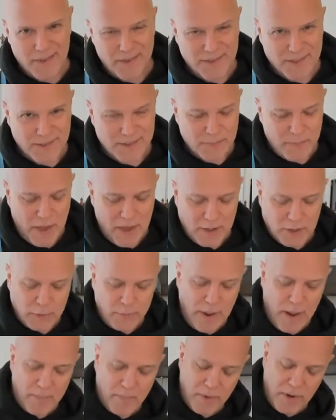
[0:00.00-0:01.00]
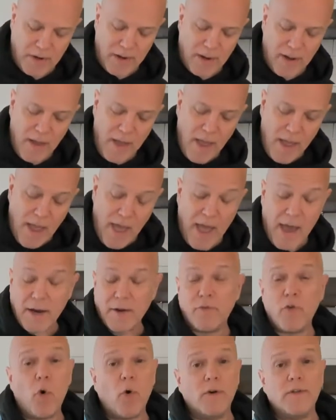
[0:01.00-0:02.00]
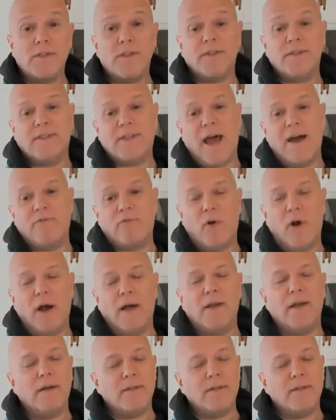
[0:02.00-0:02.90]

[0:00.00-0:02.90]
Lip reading: this is Spanish paprika, and of course saffron.